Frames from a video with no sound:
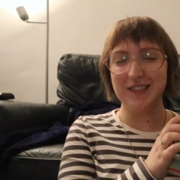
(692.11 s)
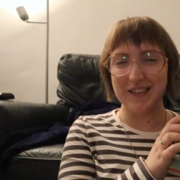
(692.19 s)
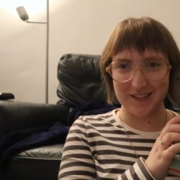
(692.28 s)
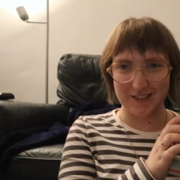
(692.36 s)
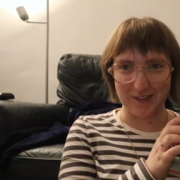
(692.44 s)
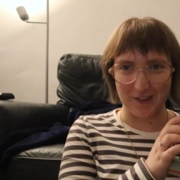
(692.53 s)

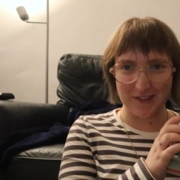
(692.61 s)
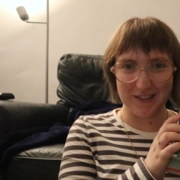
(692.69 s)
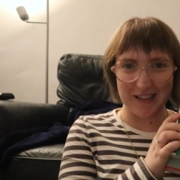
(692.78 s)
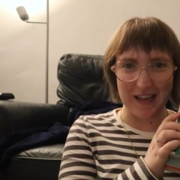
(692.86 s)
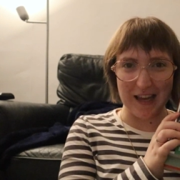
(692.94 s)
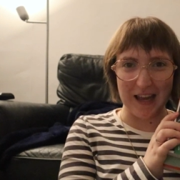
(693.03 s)
need to
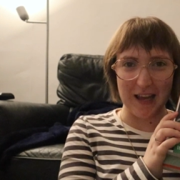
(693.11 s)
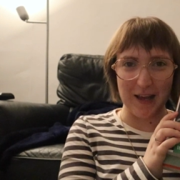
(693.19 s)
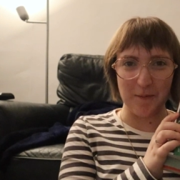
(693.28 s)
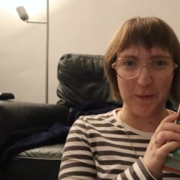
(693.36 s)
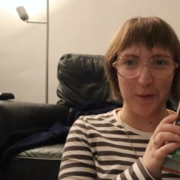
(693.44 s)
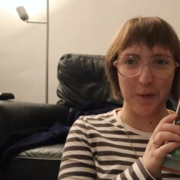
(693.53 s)
start
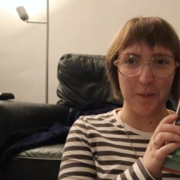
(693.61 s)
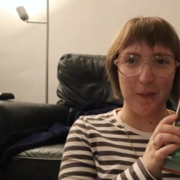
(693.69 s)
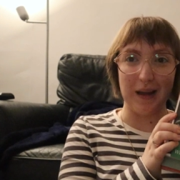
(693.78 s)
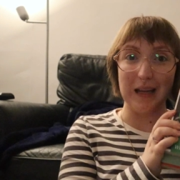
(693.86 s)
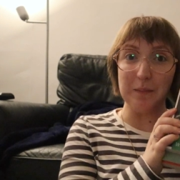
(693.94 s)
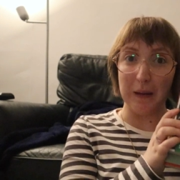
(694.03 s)
a book
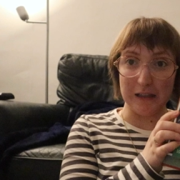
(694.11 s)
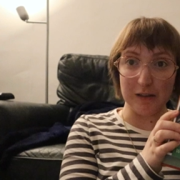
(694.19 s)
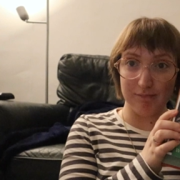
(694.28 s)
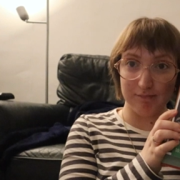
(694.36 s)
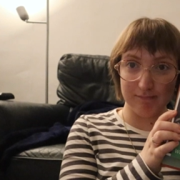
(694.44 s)
buying ban.